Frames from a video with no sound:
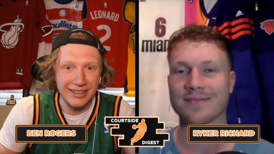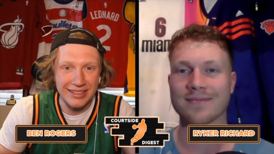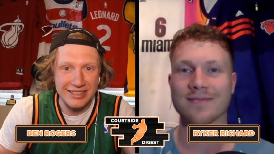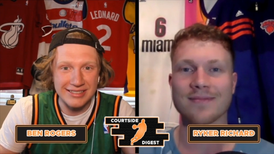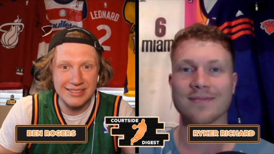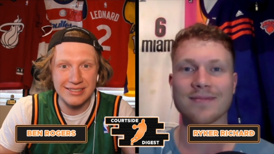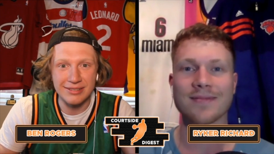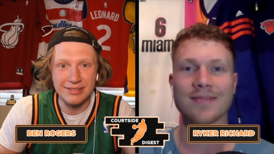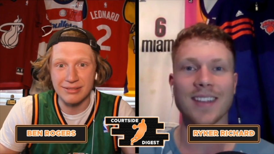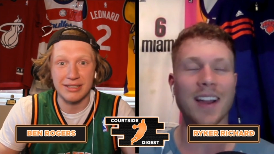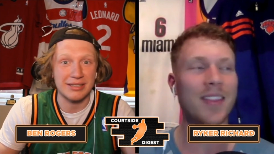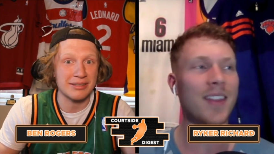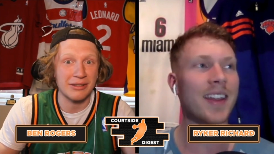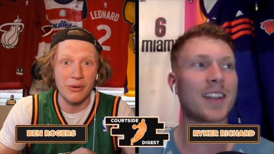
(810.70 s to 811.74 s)
Speaker 1: least.
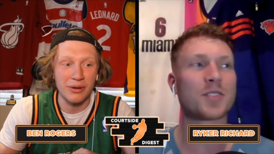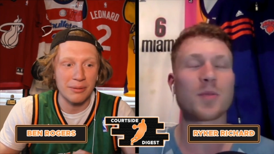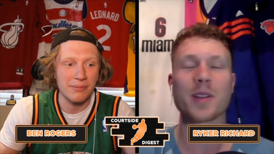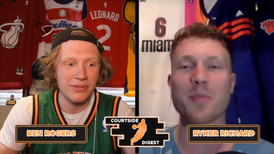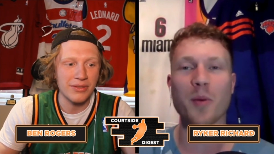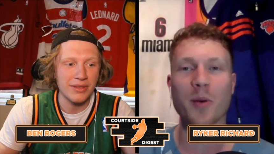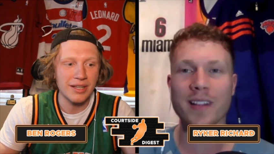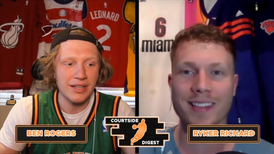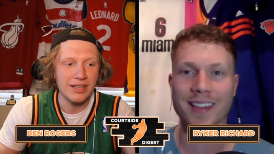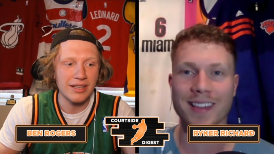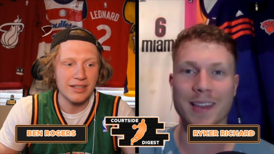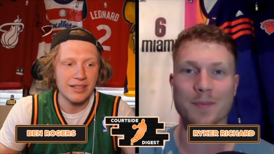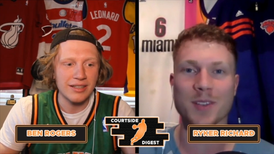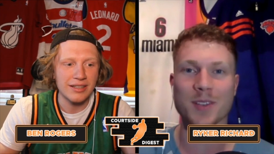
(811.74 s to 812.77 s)
I
Speaker 2: thought he had 20
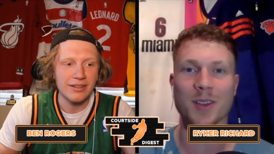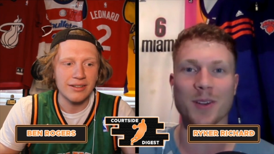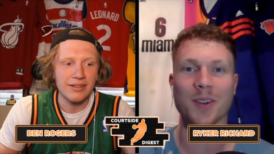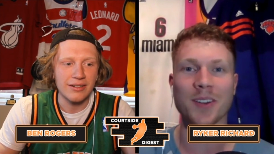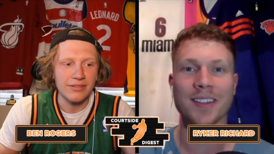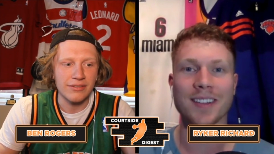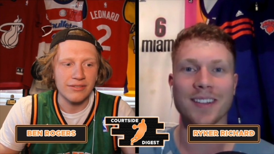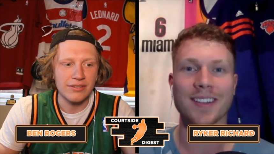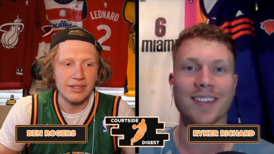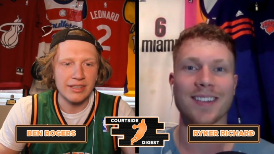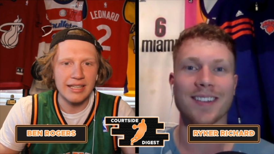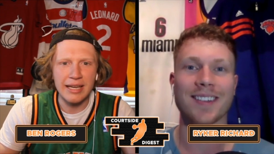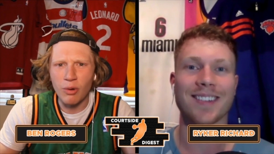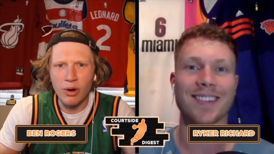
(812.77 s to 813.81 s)
points in game two.
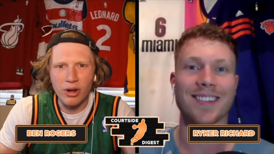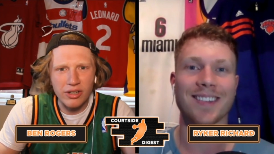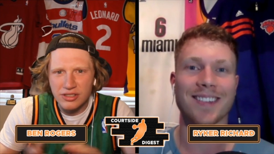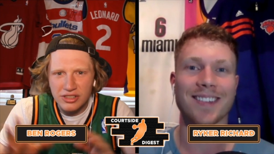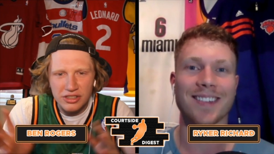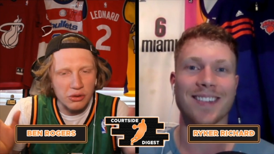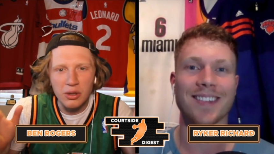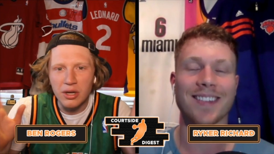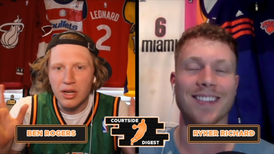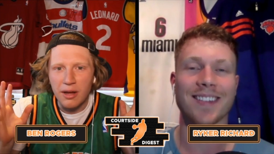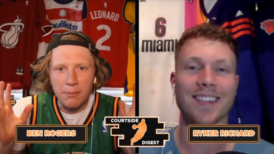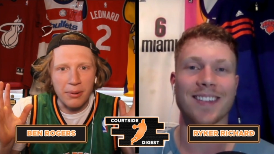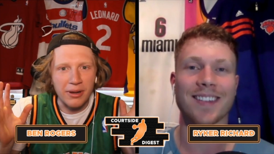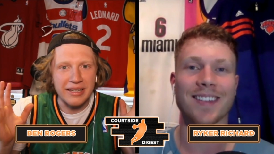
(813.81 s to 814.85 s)
Speaker 1: Game one or two,
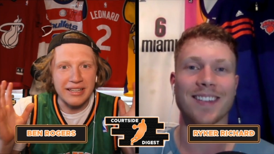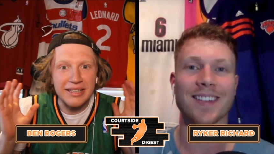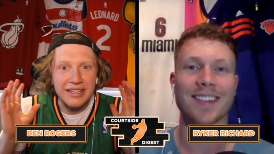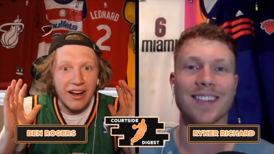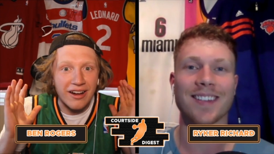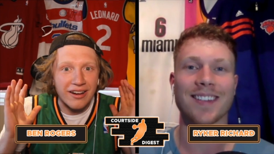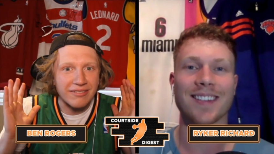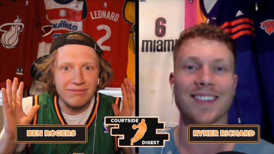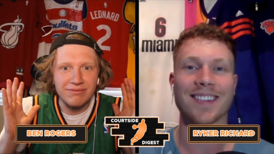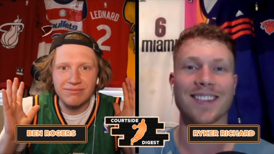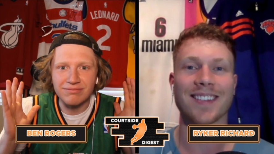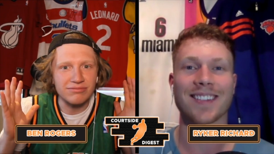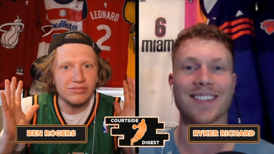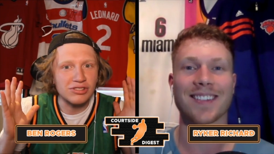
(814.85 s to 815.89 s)
but he got
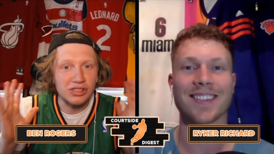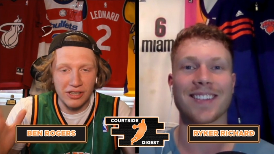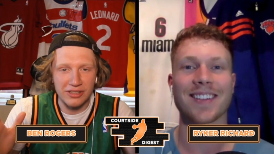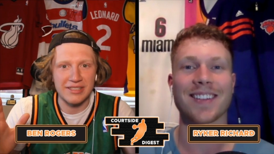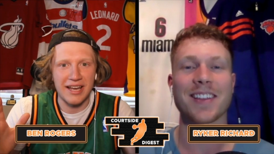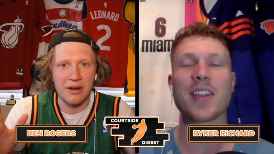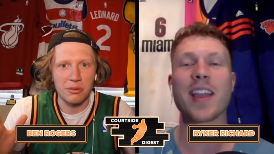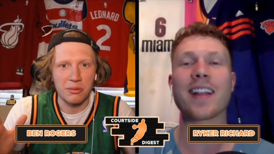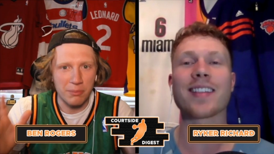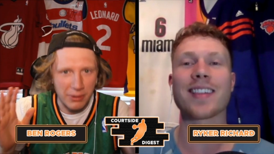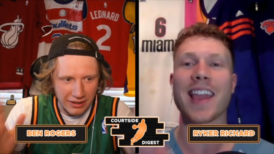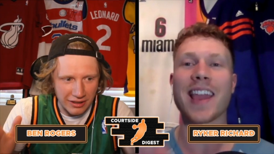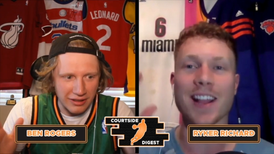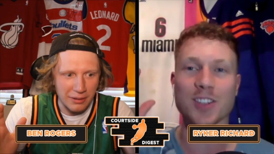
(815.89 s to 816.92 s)
shut down. You
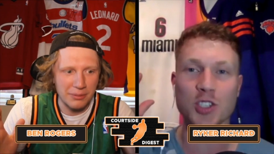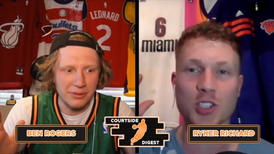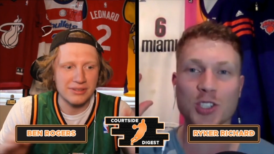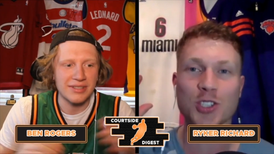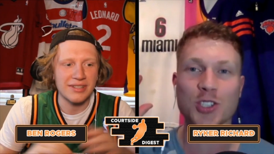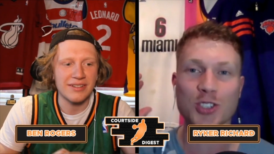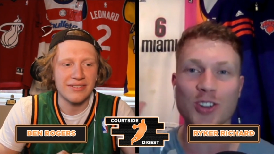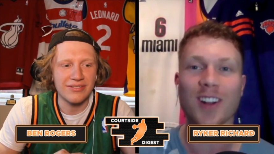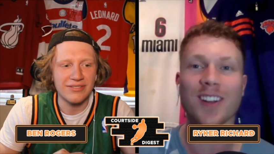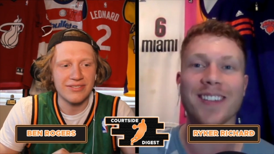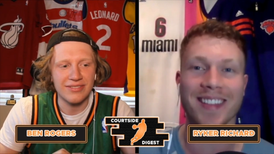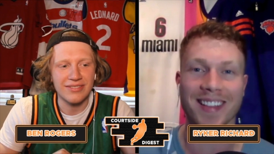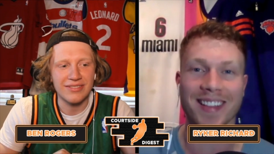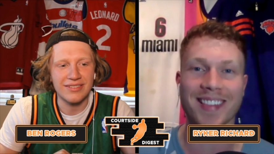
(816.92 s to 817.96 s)
can't say he had
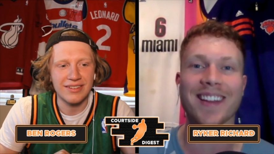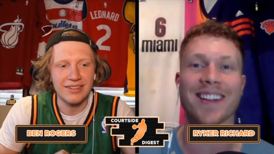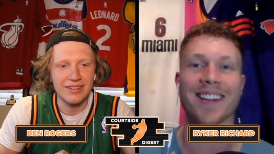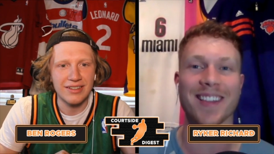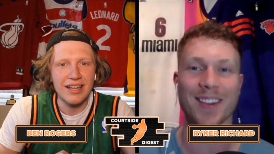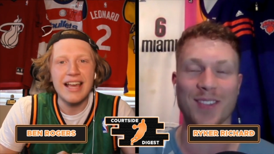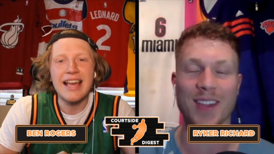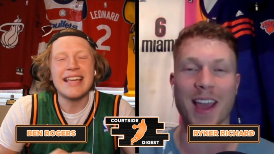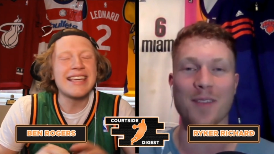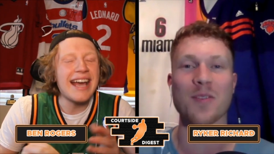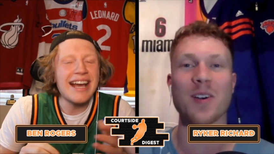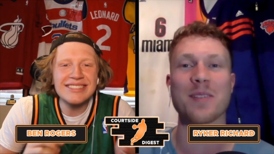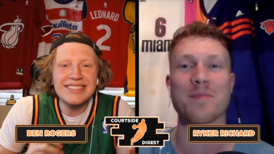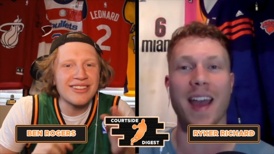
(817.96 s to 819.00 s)
struggled in the series if he, he
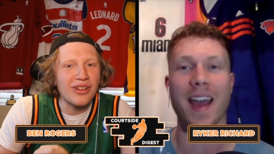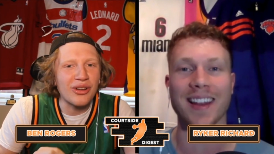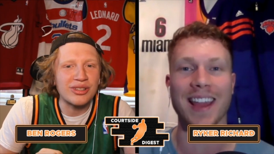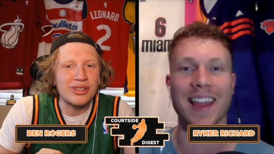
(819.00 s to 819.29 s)
had one bad